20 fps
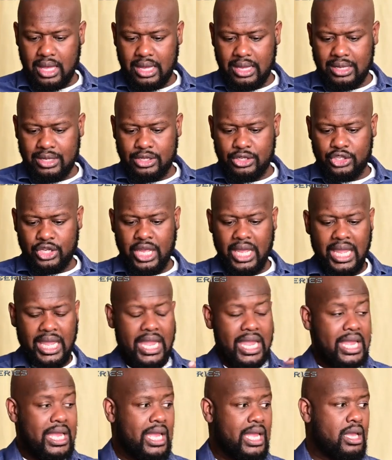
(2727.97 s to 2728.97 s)

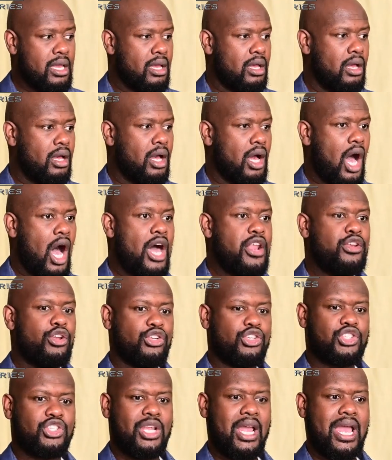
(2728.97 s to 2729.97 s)
He
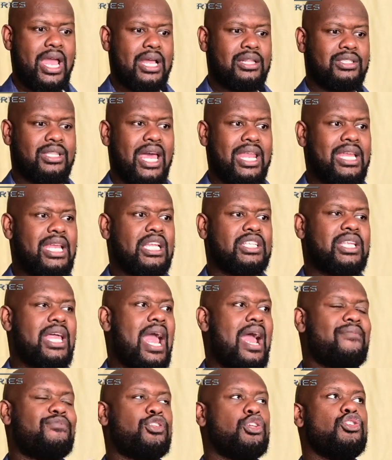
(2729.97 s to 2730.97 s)
understands that he doesn't
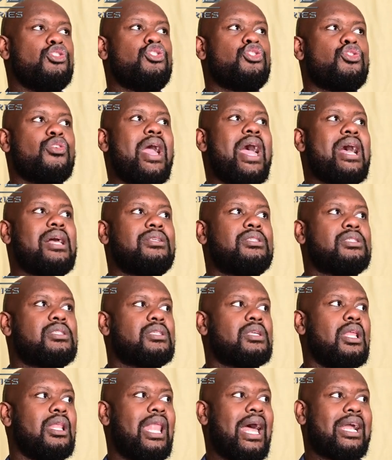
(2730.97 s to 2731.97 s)
have to dress
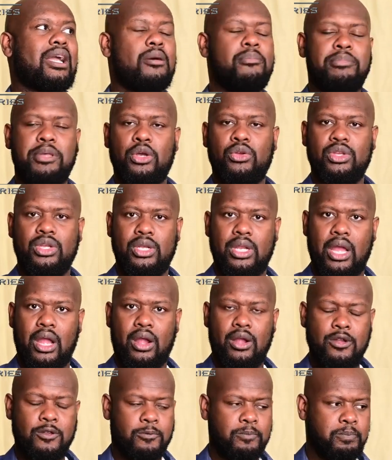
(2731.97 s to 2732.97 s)
like a
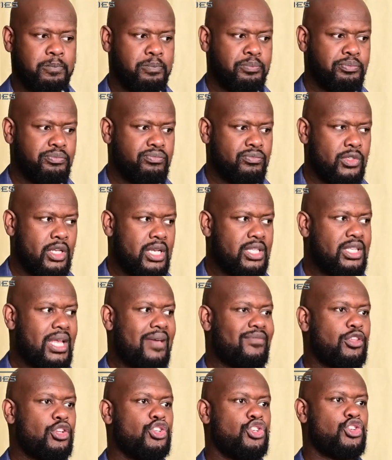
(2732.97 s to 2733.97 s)
millionaire. He doesn't have
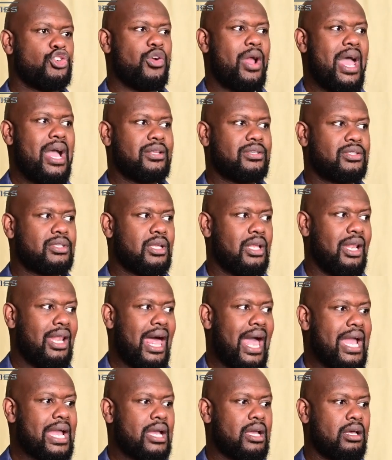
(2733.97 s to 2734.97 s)
to dress
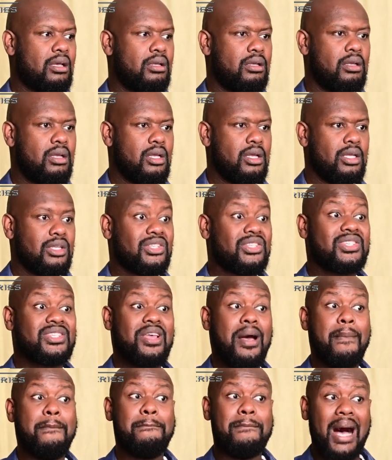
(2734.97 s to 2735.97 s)
like
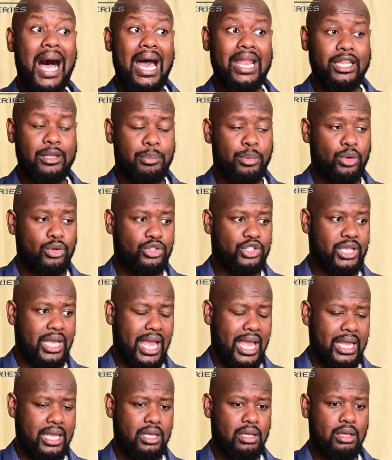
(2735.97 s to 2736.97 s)
somebody per se.